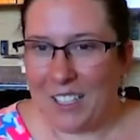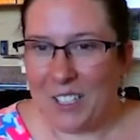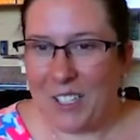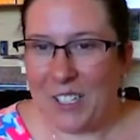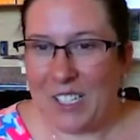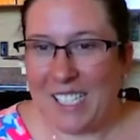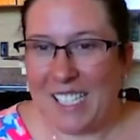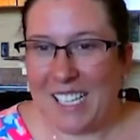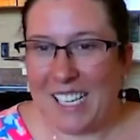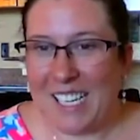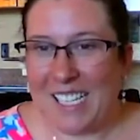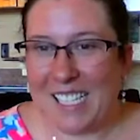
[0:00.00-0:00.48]

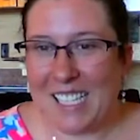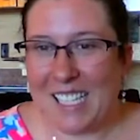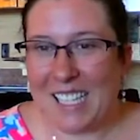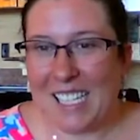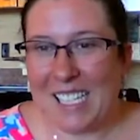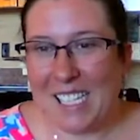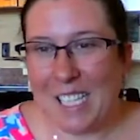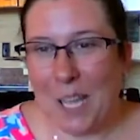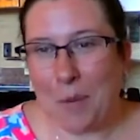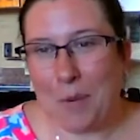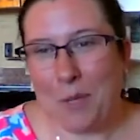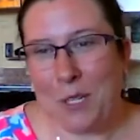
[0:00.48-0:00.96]
Chris says,
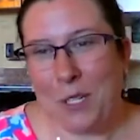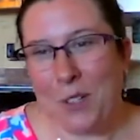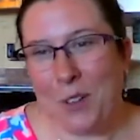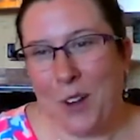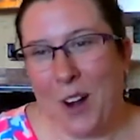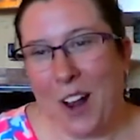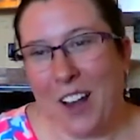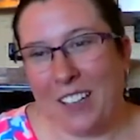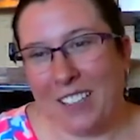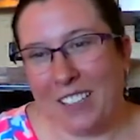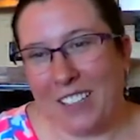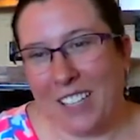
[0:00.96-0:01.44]
least options
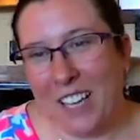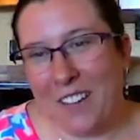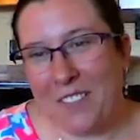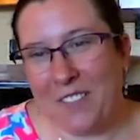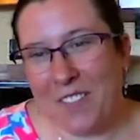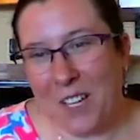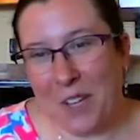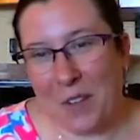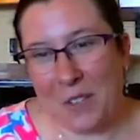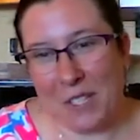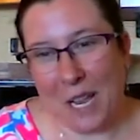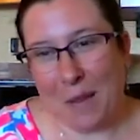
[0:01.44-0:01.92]
rock. Love
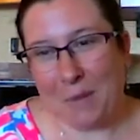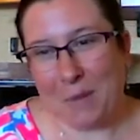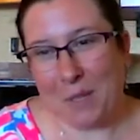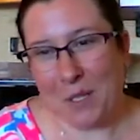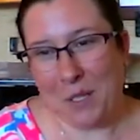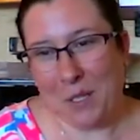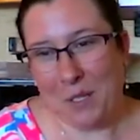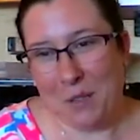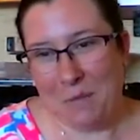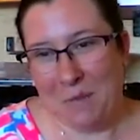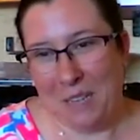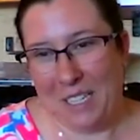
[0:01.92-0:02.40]
those.
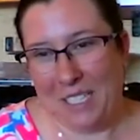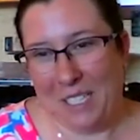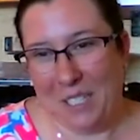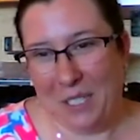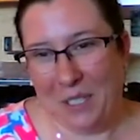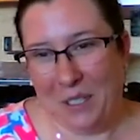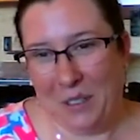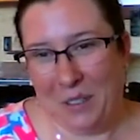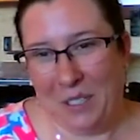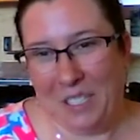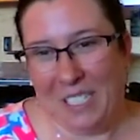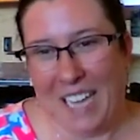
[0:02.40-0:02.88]
Absolutely. Me
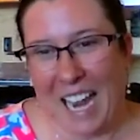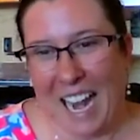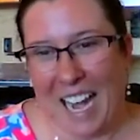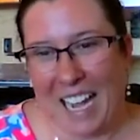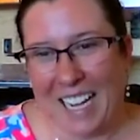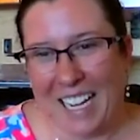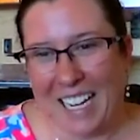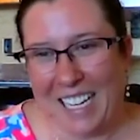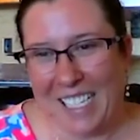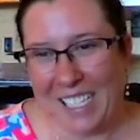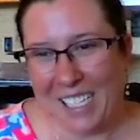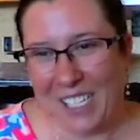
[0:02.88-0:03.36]
too.
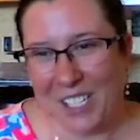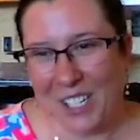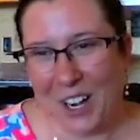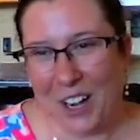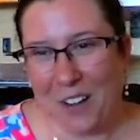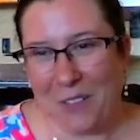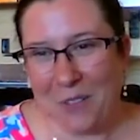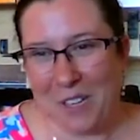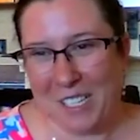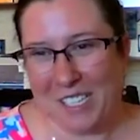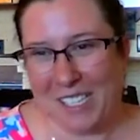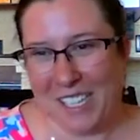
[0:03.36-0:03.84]
Danny needs a
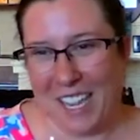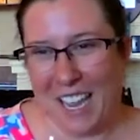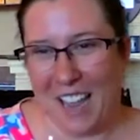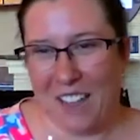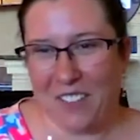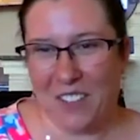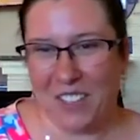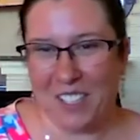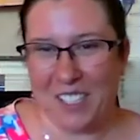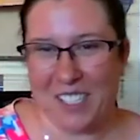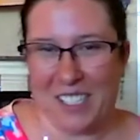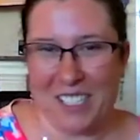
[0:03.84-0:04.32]
shot of whiskey
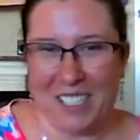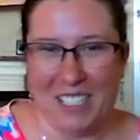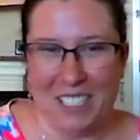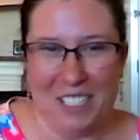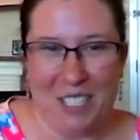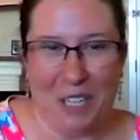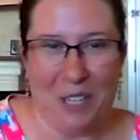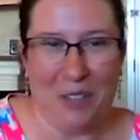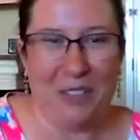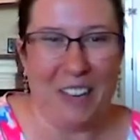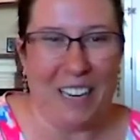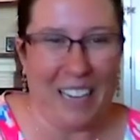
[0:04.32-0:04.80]
after listening
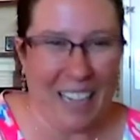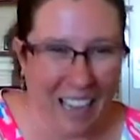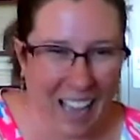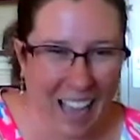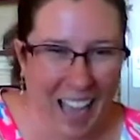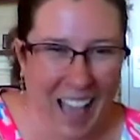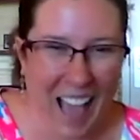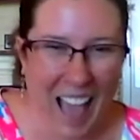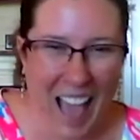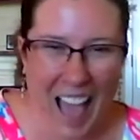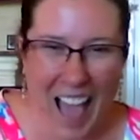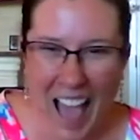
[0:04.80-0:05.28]
to me.
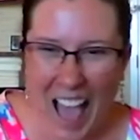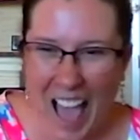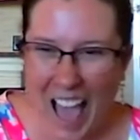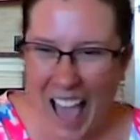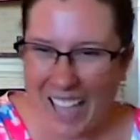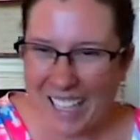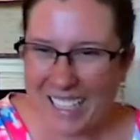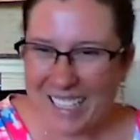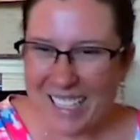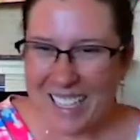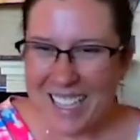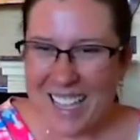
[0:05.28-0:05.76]

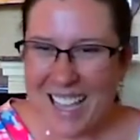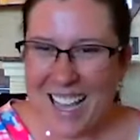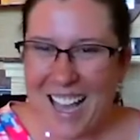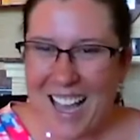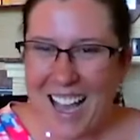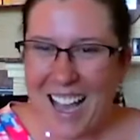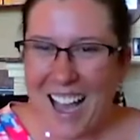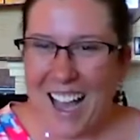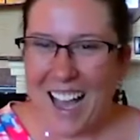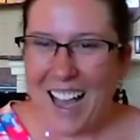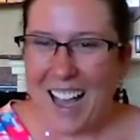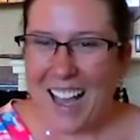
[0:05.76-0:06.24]

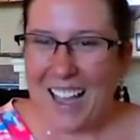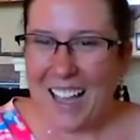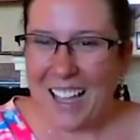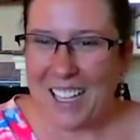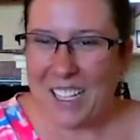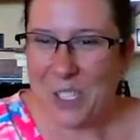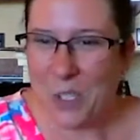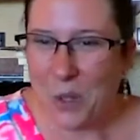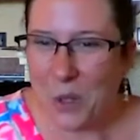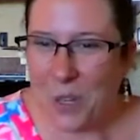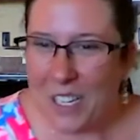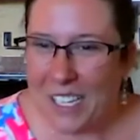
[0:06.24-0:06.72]

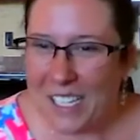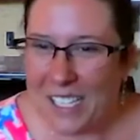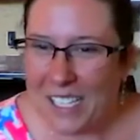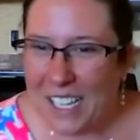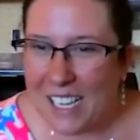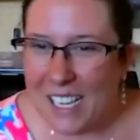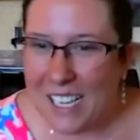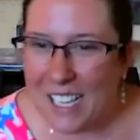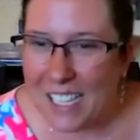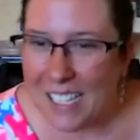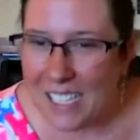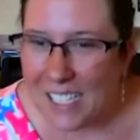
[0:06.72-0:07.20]
And Toya
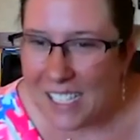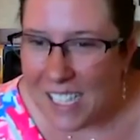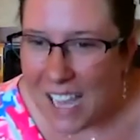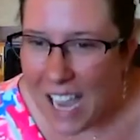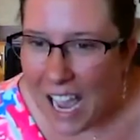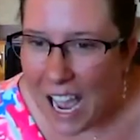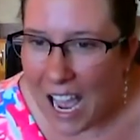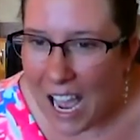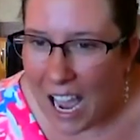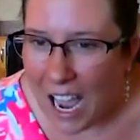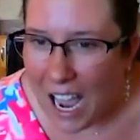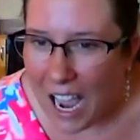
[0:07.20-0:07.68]
says,
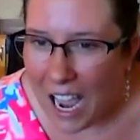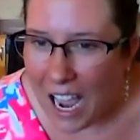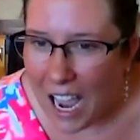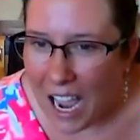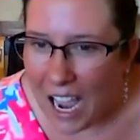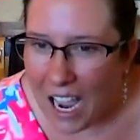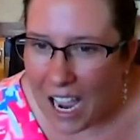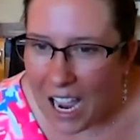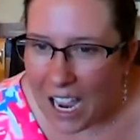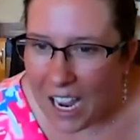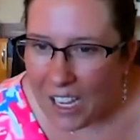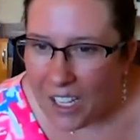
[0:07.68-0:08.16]

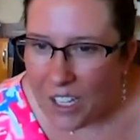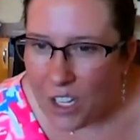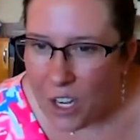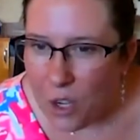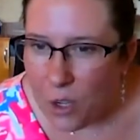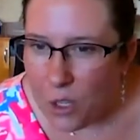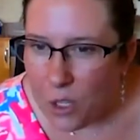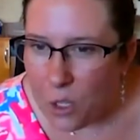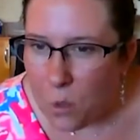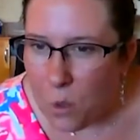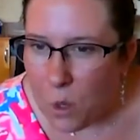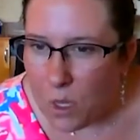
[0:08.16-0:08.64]
I
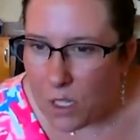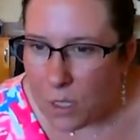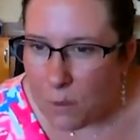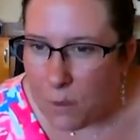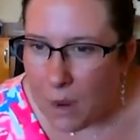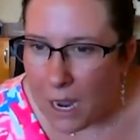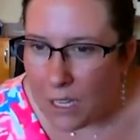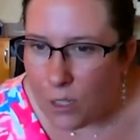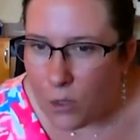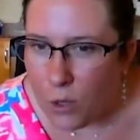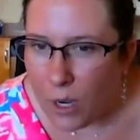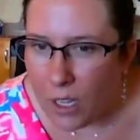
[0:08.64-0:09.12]
know you want to
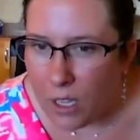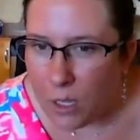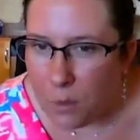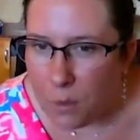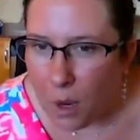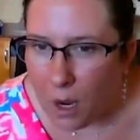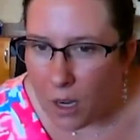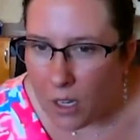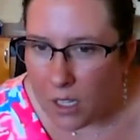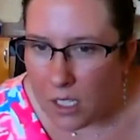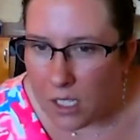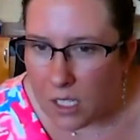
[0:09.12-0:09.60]
buy trailer
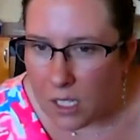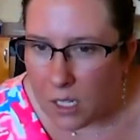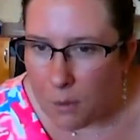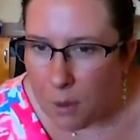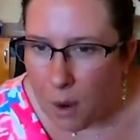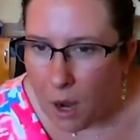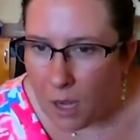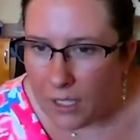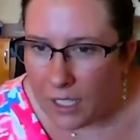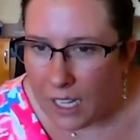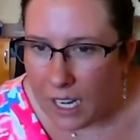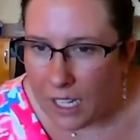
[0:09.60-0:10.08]
parks. In a
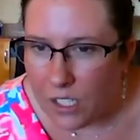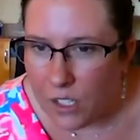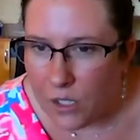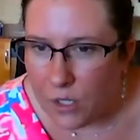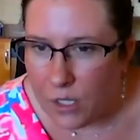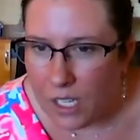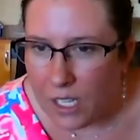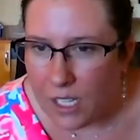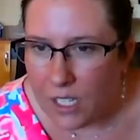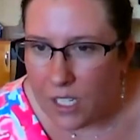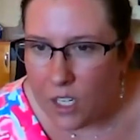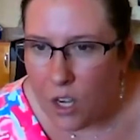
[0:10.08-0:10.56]
podcast, you
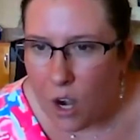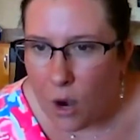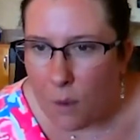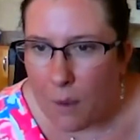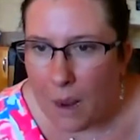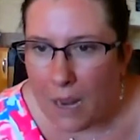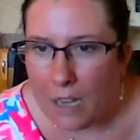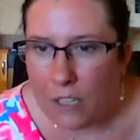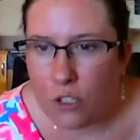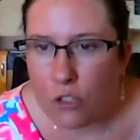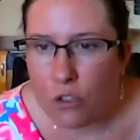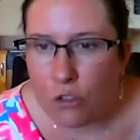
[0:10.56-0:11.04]
said you don't
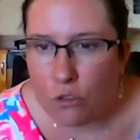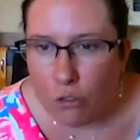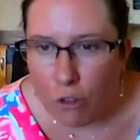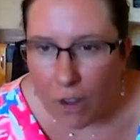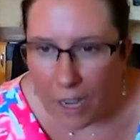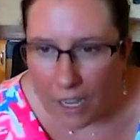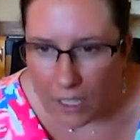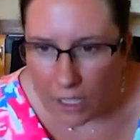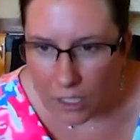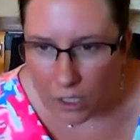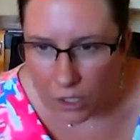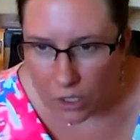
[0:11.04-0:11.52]
buy
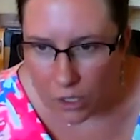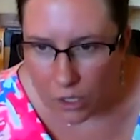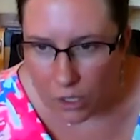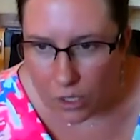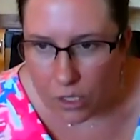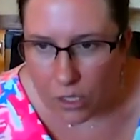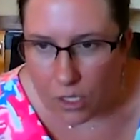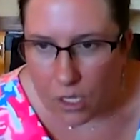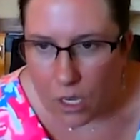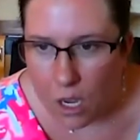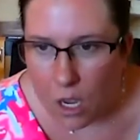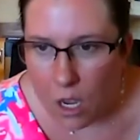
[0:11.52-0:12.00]

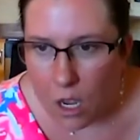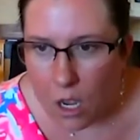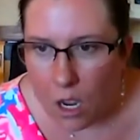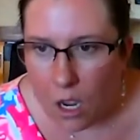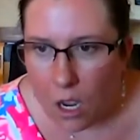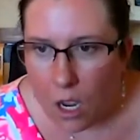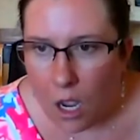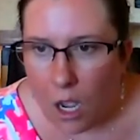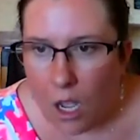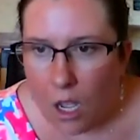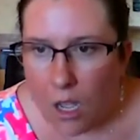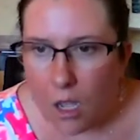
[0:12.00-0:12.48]
trailers.
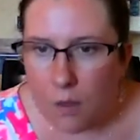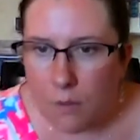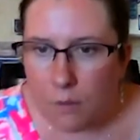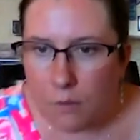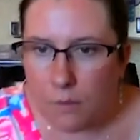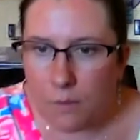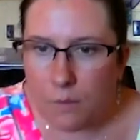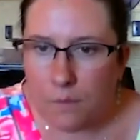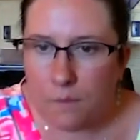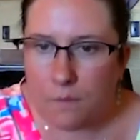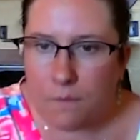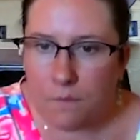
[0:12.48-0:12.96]

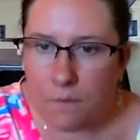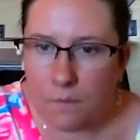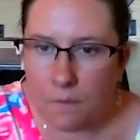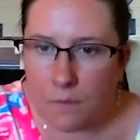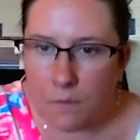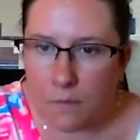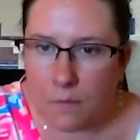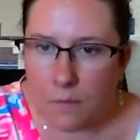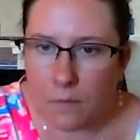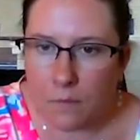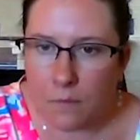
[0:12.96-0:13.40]
Does